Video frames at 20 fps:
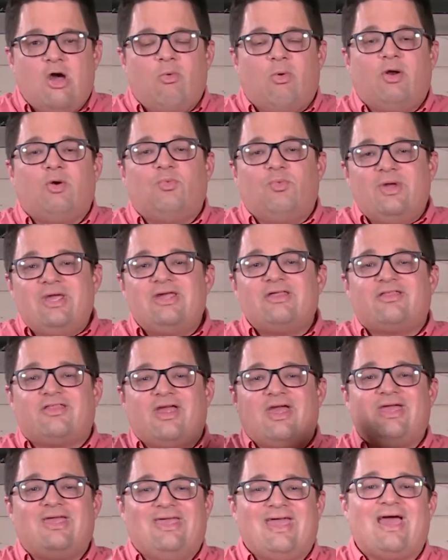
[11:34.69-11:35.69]
When we
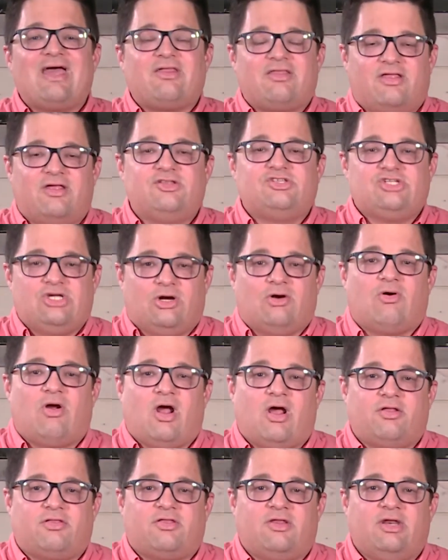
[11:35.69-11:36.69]
say yes to
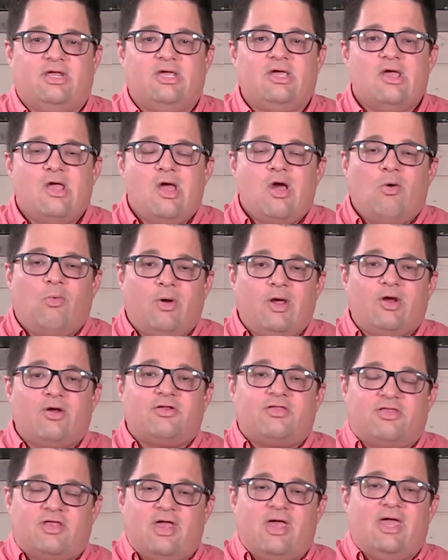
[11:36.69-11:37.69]
generosity, we are
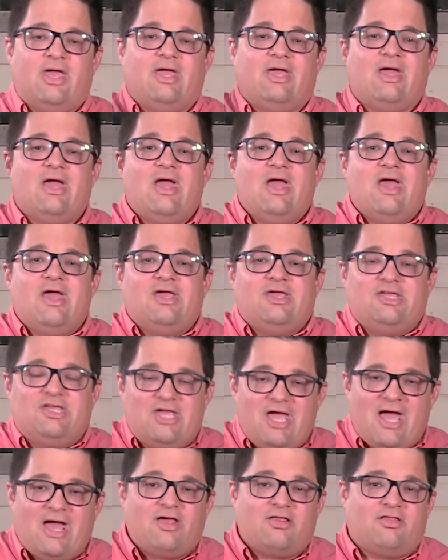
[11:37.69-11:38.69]
saying
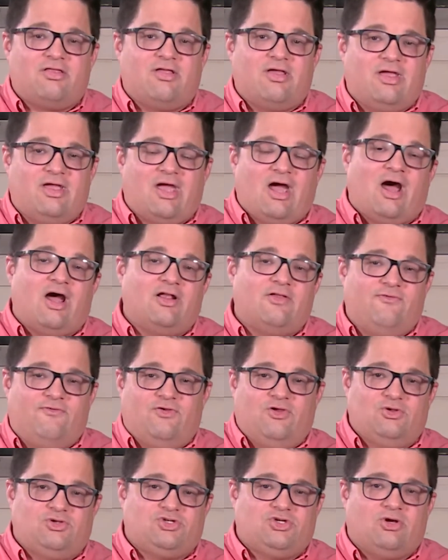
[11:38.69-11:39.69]
yes to God's
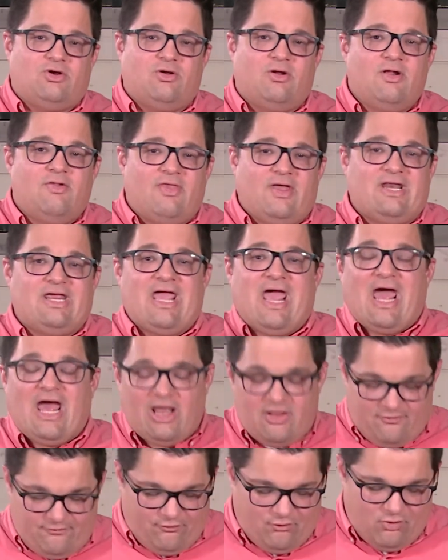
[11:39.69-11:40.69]
future that he
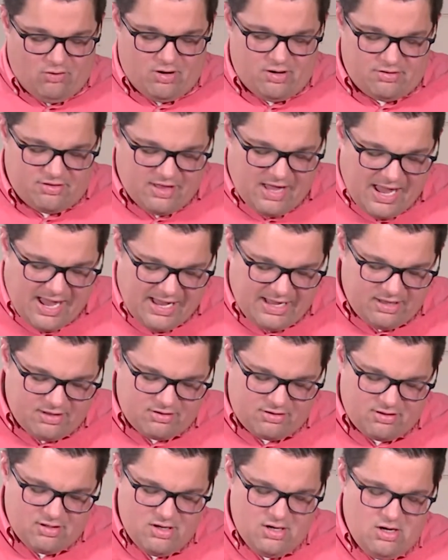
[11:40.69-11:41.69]
has for us
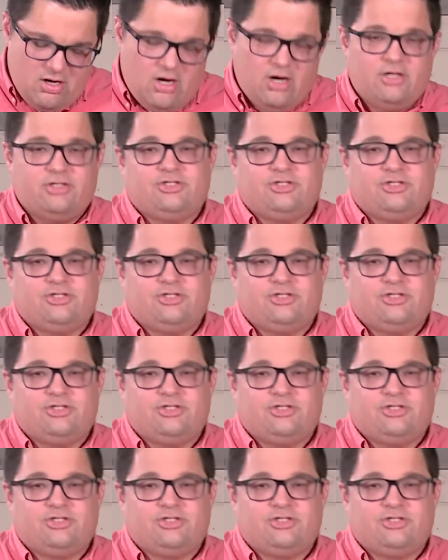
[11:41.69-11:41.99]
as a